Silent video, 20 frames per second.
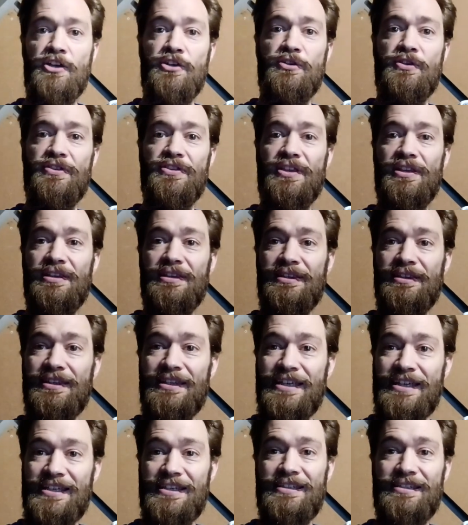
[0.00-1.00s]
You get the
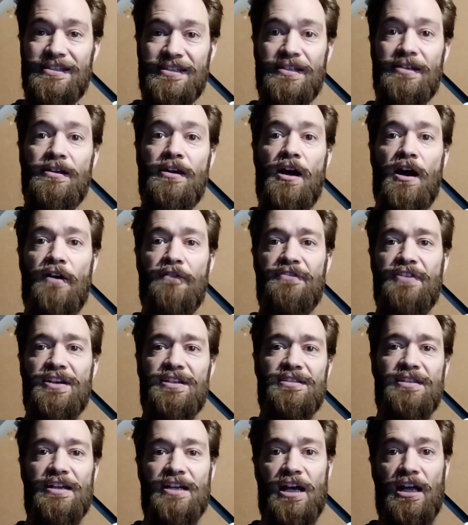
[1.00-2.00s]
least of
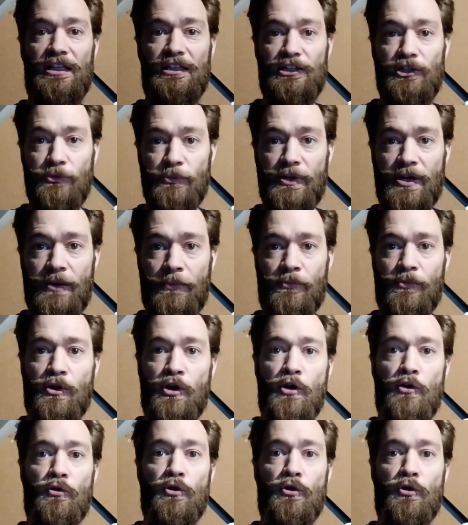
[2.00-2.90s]
things like aluminum,